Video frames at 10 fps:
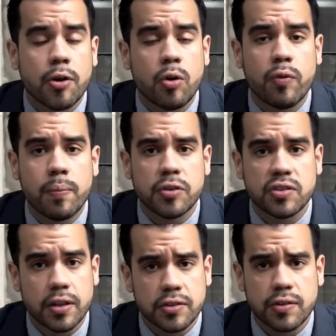and on November
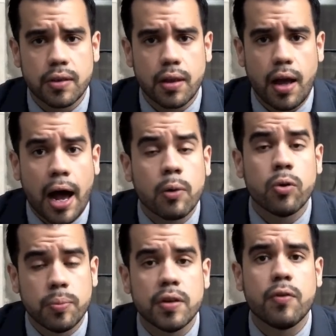6th, I
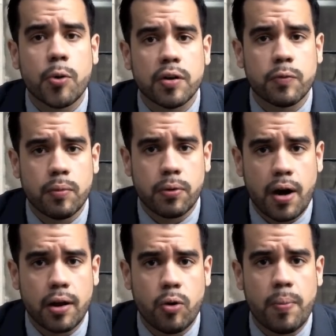will be voting for
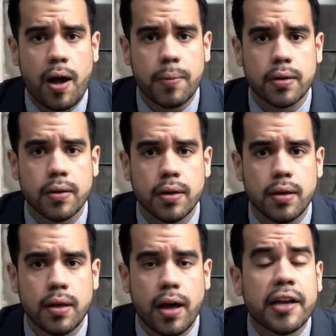Barack Obama.
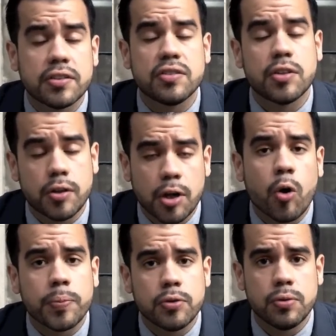I sincerely
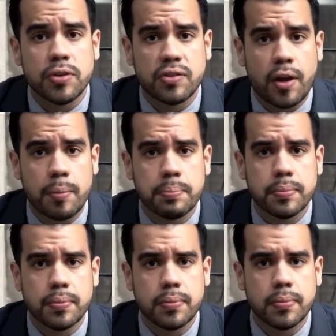hope you do the
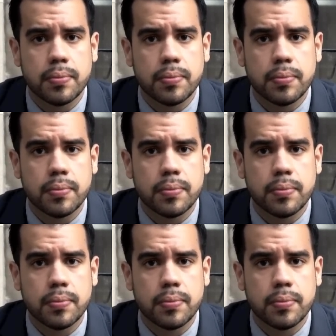same.